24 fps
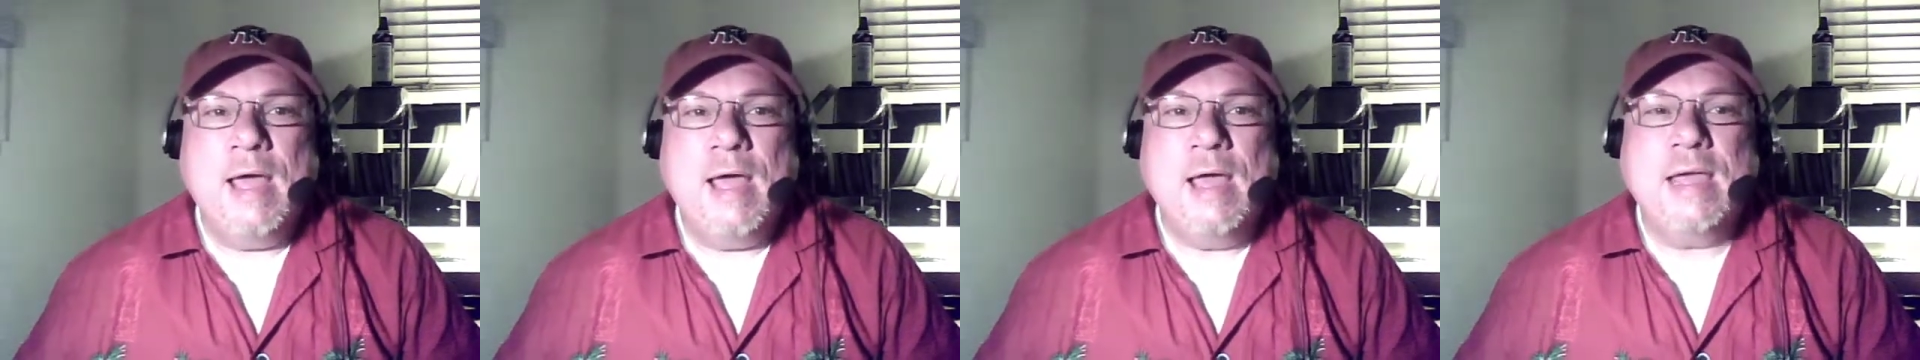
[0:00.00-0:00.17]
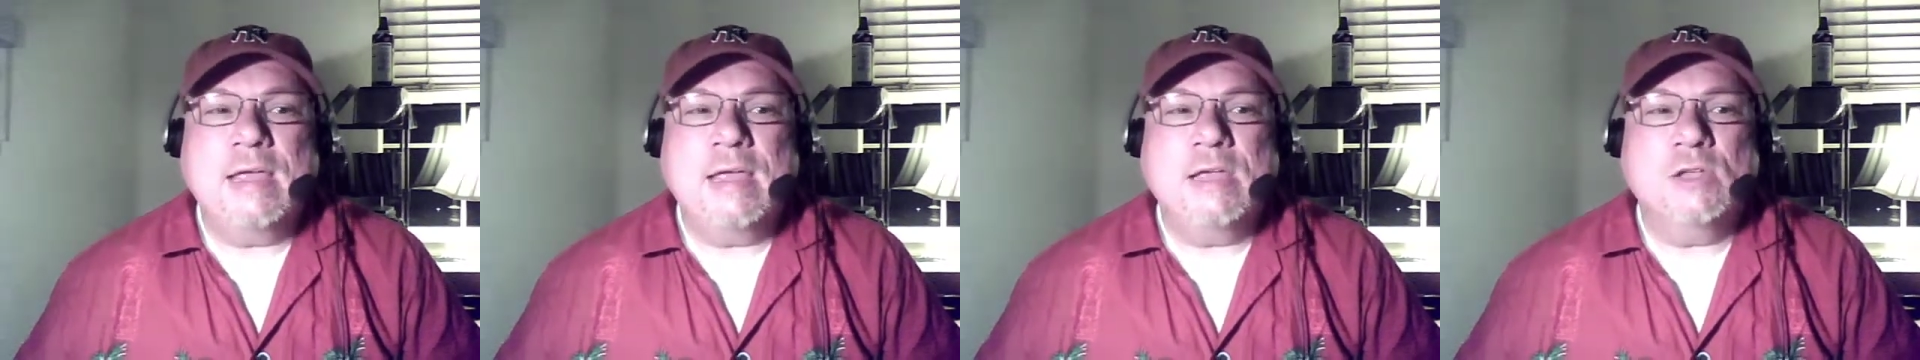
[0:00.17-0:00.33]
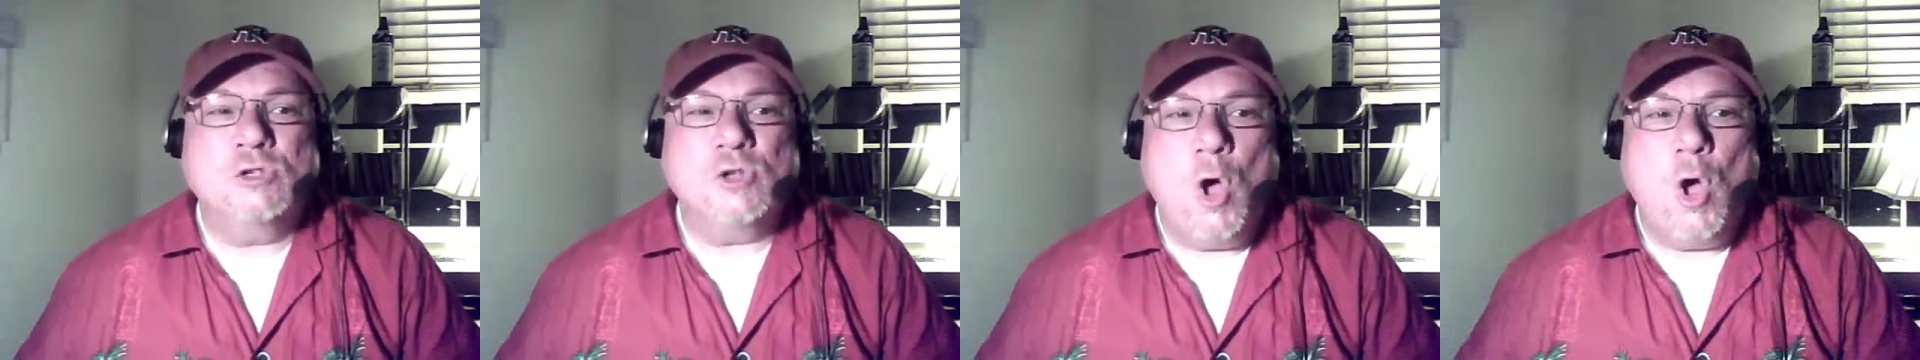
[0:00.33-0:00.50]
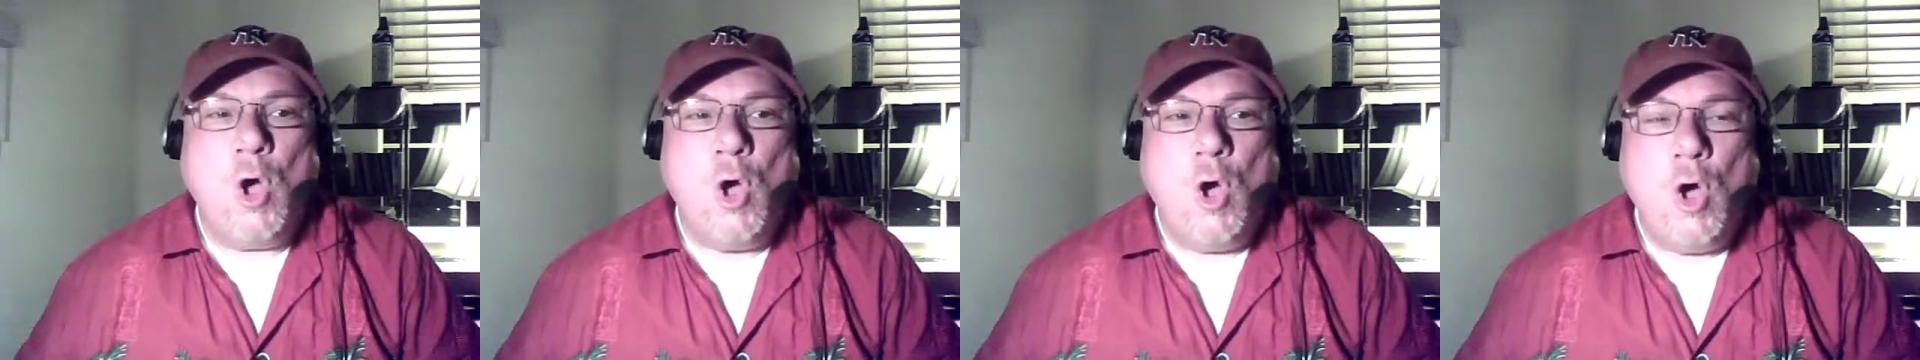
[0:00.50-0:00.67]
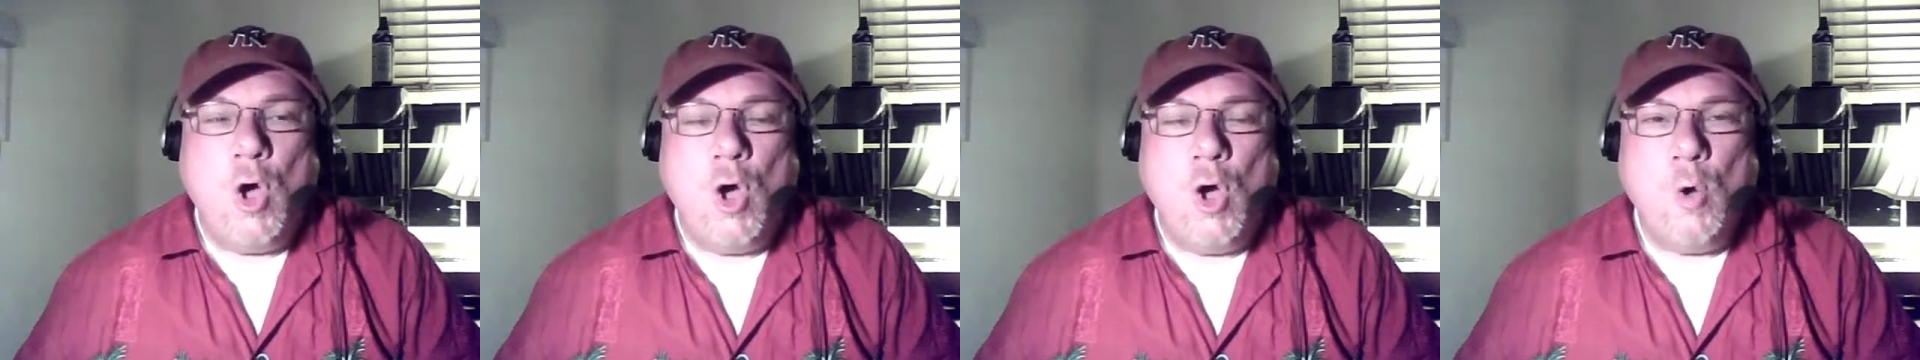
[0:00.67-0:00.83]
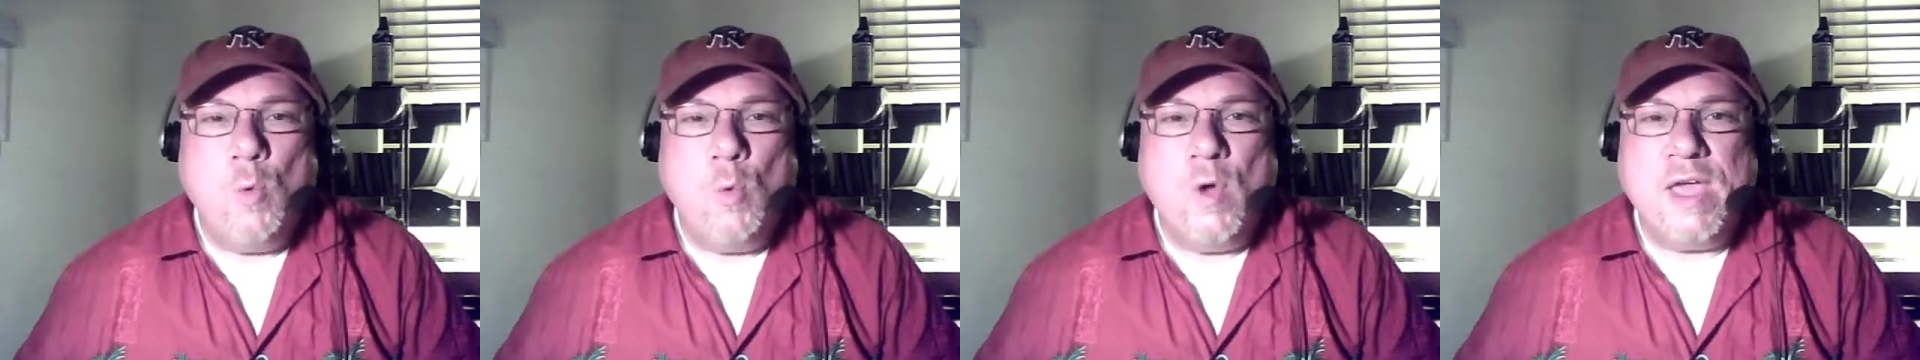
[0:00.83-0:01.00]
is
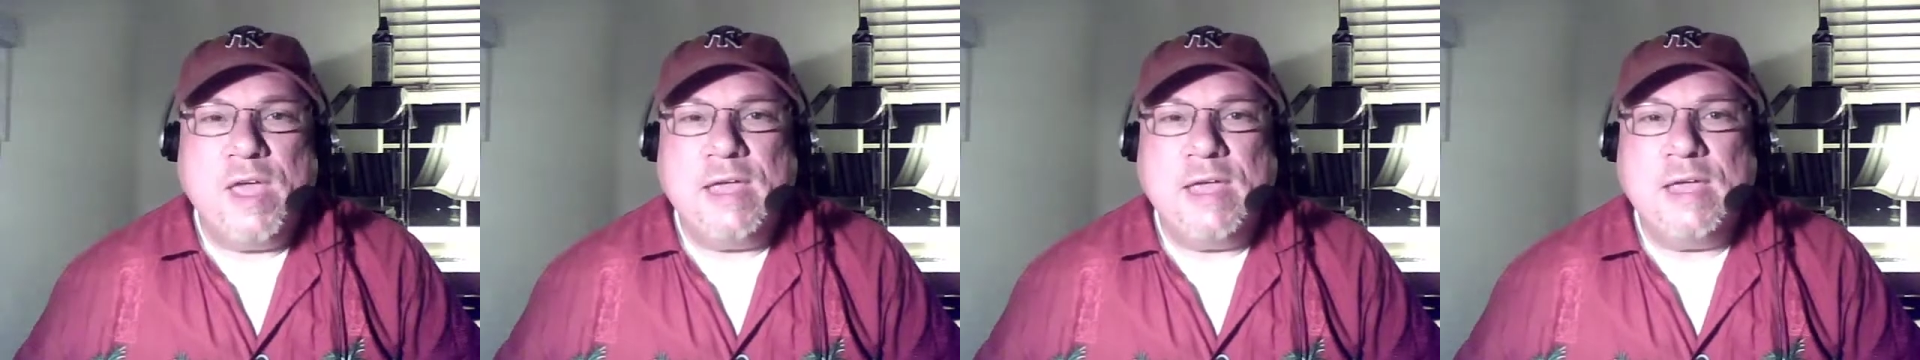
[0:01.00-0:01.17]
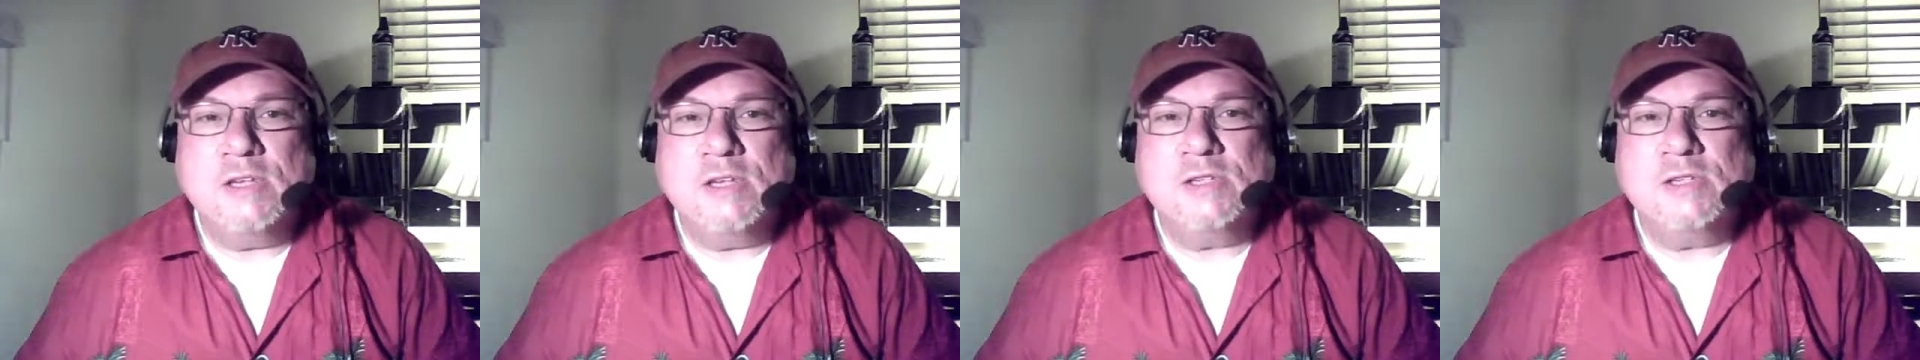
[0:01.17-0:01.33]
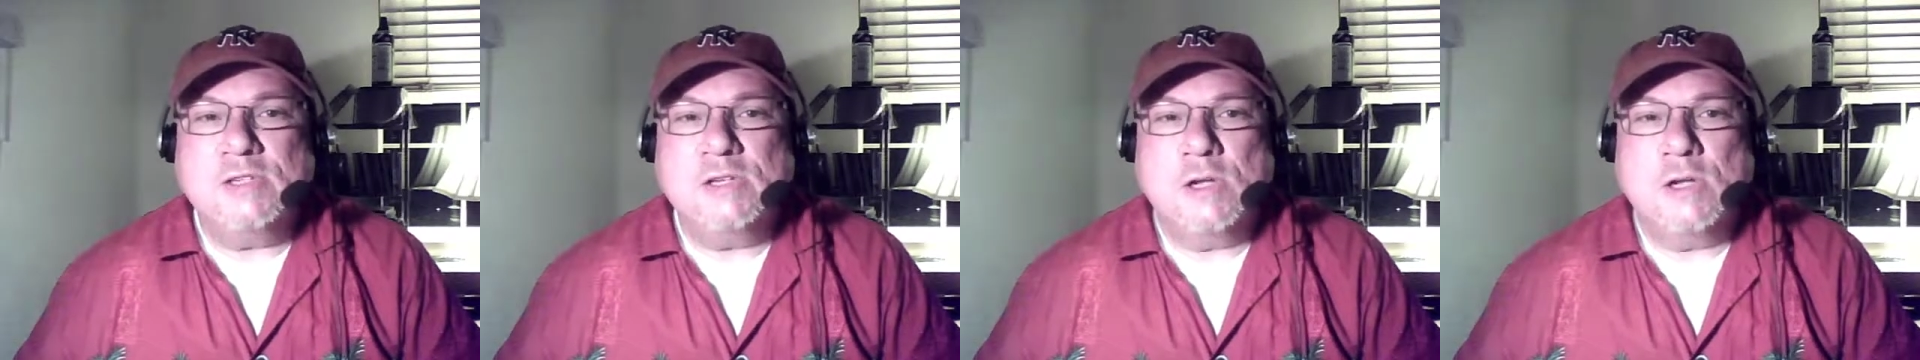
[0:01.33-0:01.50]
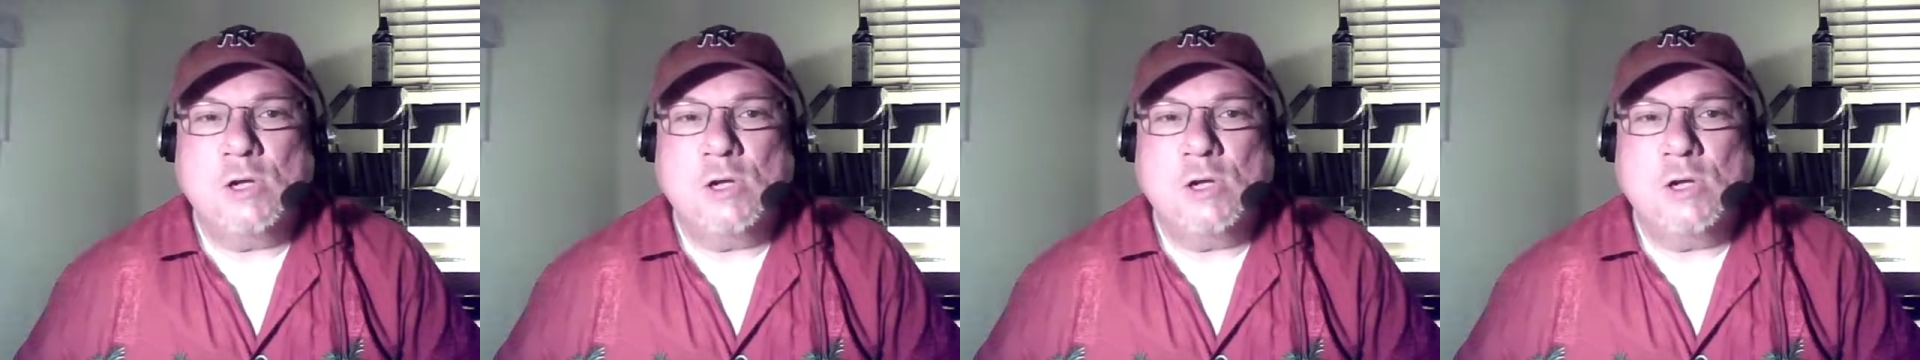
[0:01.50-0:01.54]
always